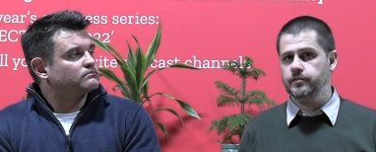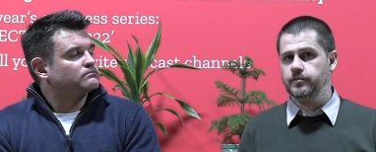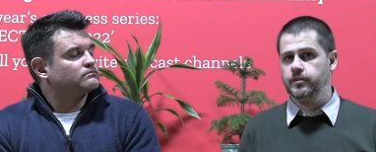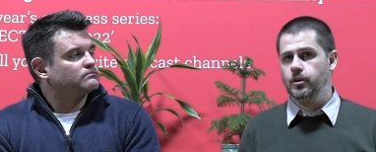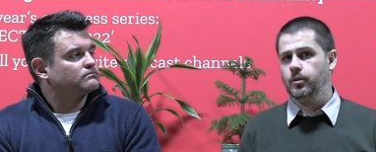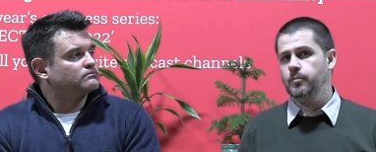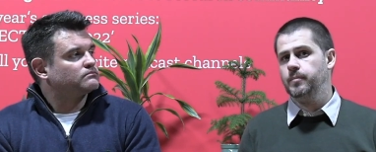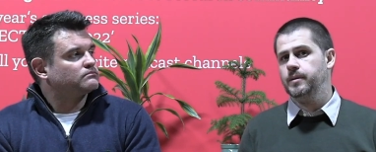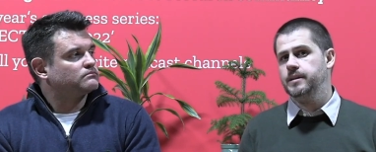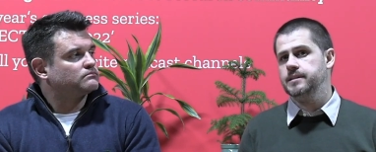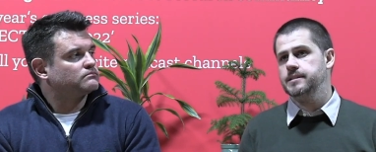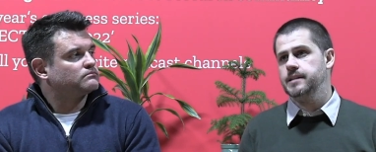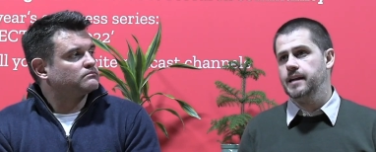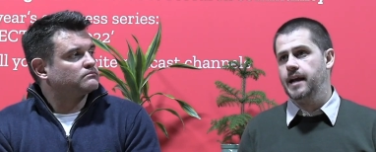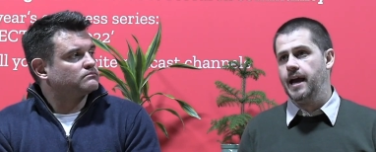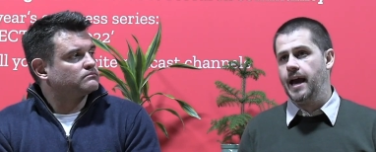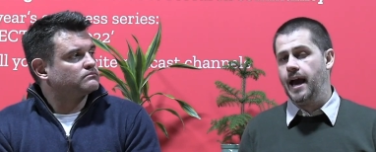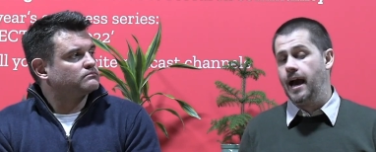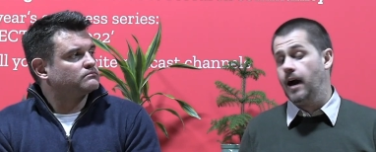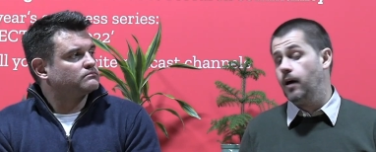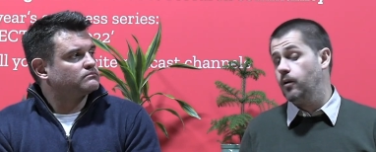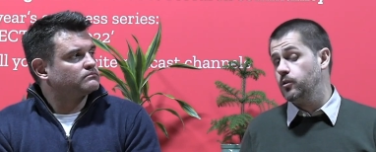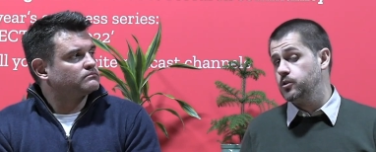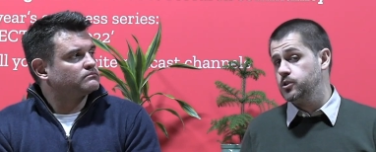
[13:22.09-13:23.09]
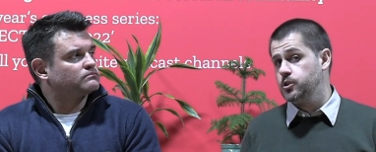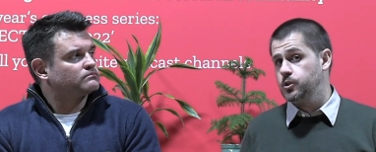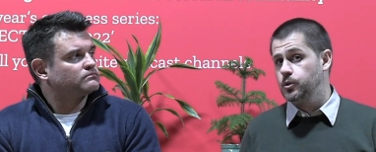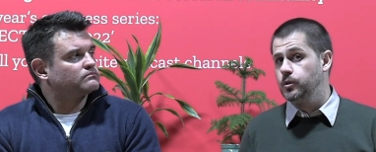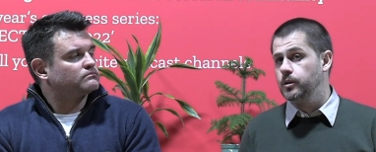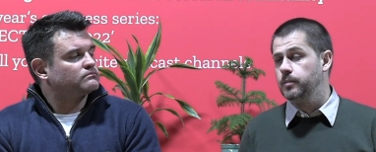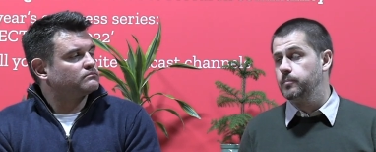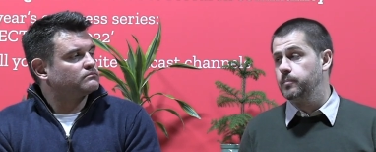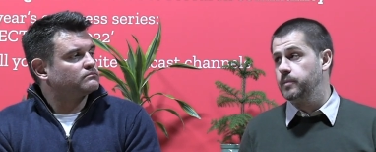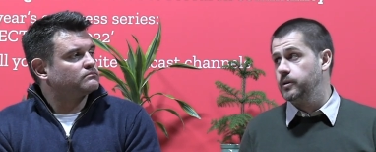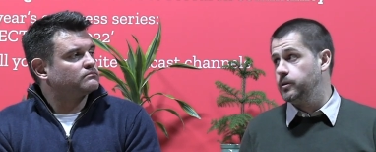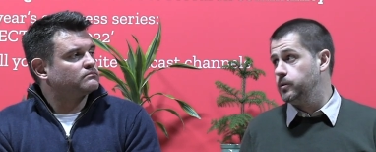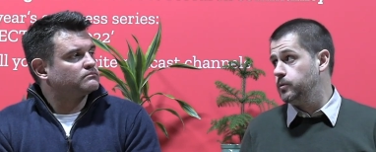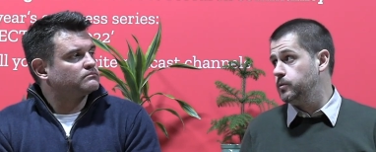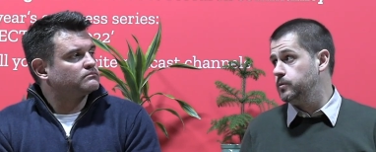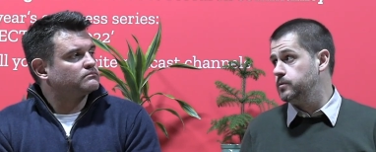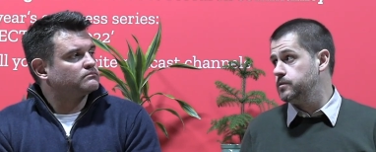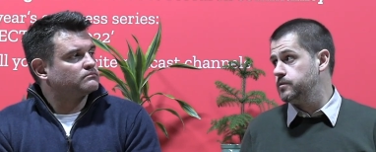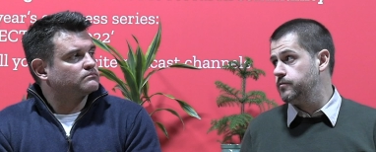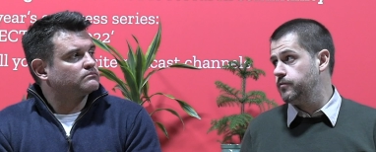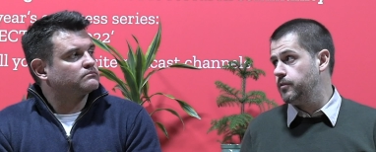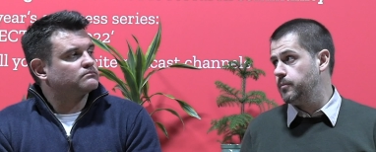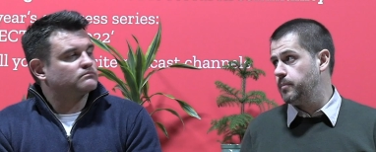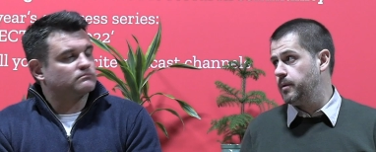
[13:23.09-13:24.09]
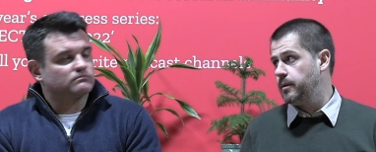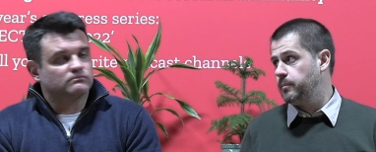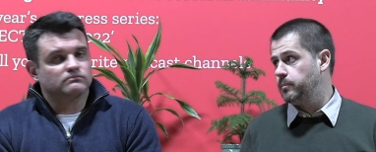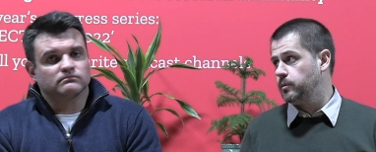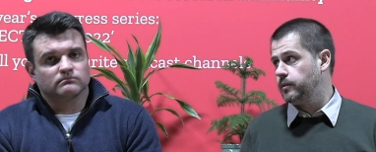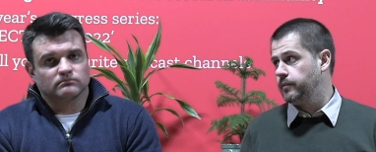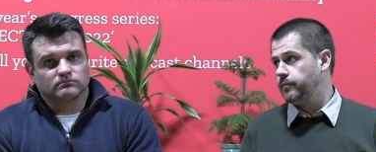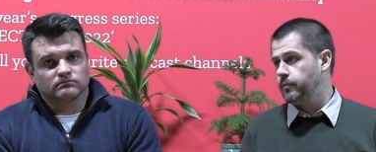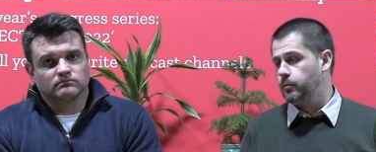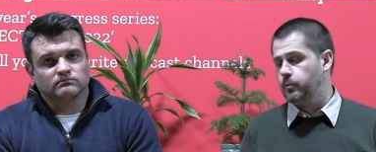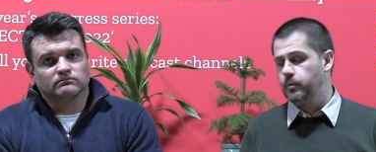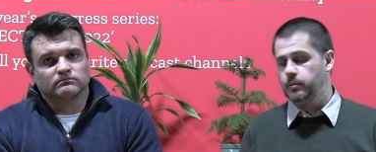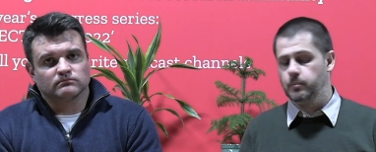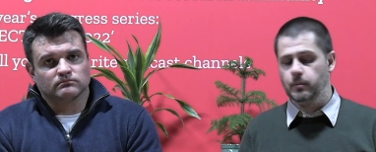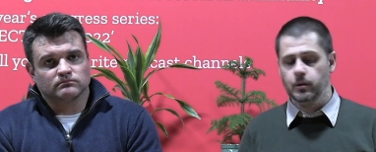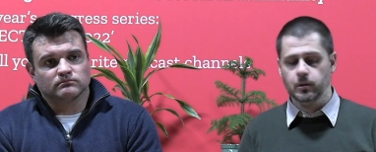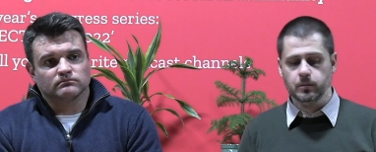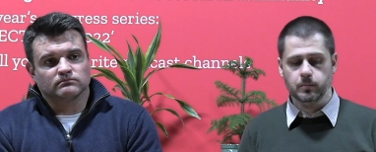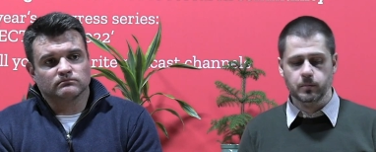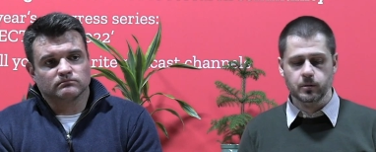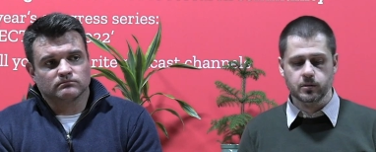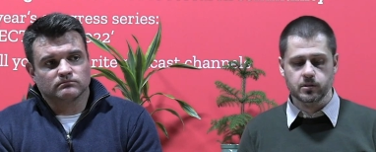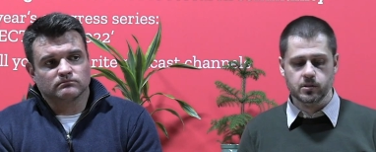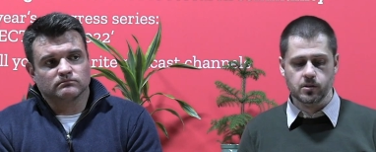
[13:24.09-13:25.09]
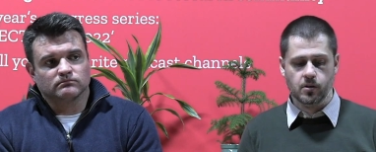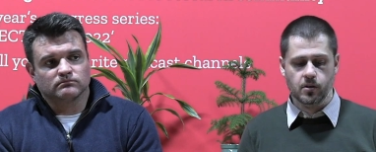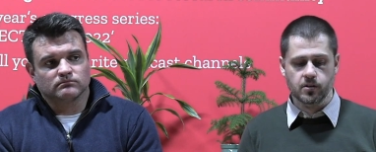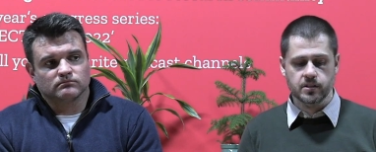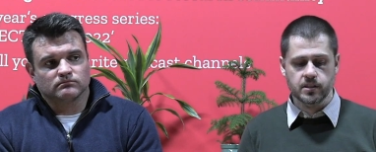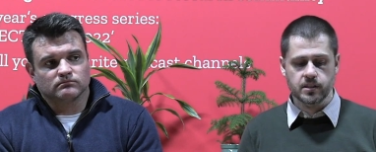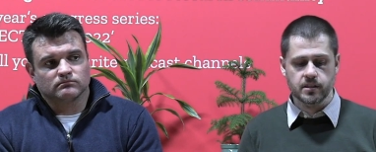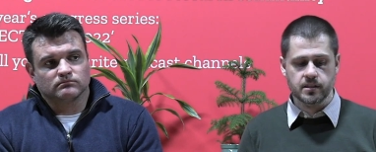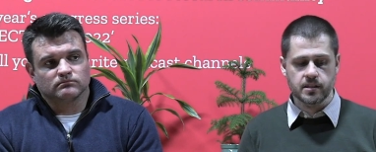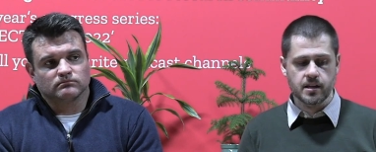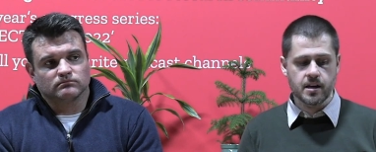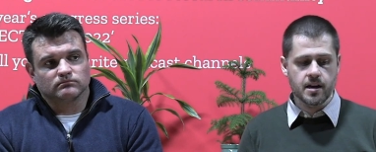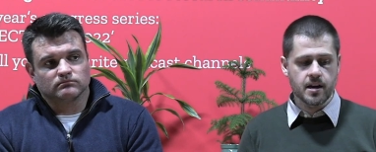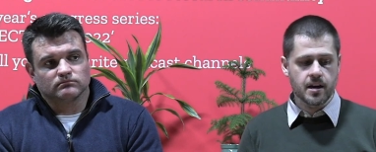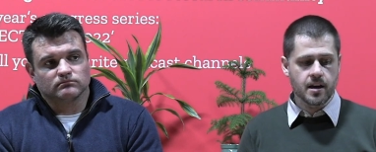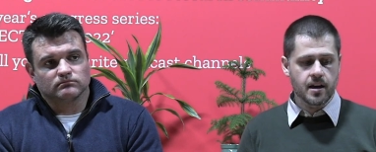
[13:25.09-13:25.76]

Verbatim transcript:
Speaker 1: therapies and how should it be used for people living with multiple sclerosis.